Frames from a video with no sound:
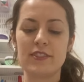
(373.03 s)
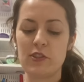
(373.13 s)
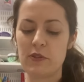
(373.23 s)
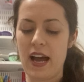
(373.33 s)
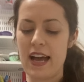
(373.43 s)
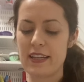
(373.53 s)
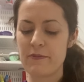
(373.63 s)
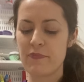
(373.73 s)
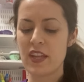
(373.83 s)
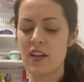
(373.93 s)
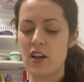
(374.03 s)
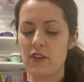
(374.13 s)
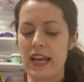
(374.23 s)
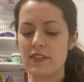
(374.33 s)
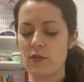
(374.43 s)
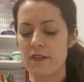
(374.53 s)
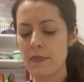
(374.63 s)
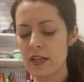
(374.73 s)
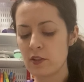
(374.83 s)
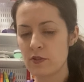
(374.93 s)
You got it. Okay, so I have
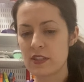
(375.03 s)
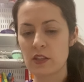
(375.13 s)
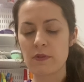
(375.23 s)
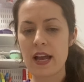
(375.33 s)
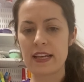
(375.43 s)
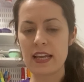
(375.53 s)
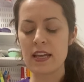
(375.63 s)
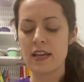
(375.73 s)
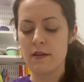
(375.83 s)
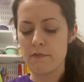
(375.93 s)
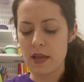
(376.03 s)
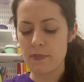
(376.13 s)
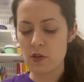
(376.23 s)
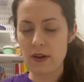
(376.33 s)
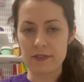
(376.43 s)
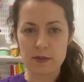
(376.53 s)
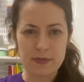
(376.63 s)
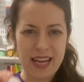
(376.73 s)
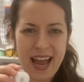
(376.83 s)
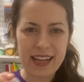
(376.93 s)
my glue stick ready. Maybe you have some
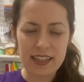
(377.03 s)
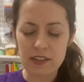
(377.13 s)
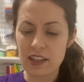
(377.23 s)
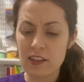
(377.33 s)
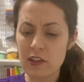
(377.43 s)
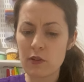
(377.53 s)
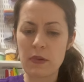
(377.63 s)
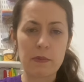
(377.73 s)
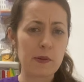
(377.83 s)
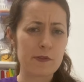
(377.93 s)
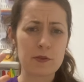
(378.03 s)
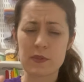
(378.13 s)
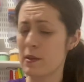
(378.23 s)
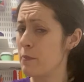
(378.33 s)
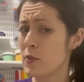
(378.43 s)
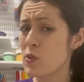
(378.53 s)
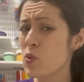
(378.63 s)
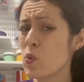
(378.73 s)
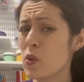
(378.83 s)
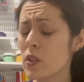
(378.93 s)
tack glue, maybe you have some
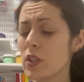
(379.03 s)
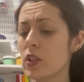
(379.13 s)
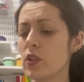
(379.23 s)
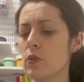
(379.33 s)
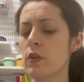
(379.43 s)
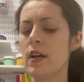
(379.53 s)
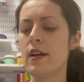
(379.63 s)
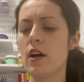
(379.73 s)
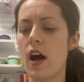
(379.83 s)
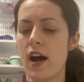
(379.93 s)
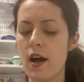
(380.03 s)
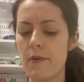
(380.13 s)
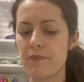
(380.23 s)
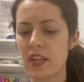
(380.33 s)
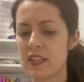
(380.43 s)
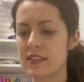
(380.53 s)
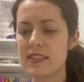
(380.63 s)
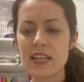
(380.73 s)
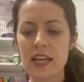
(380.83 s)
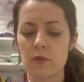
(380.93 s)
school glue, and a
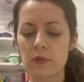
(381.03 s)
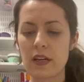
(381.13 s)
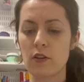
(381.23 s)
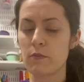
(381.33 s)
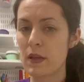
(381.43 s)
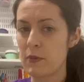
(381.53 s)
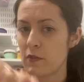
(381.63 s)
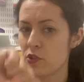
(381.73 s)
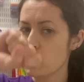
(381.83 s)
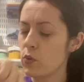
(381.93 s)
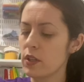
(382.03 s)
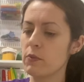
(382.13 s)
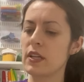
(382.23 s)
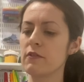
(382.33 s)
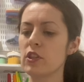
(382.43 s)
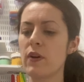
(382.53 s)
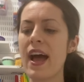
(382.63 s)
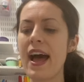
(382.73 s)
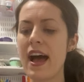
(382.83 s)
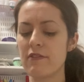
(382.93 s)
stick, or maybe you have a squirt. Whatever you
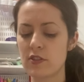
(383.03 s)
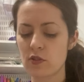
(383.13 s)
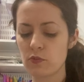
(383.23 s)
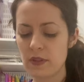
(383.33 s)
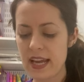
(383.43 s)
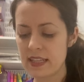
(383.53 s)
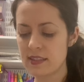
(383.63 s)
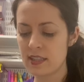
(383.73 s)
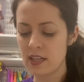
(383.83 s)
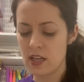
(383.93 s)
have is great.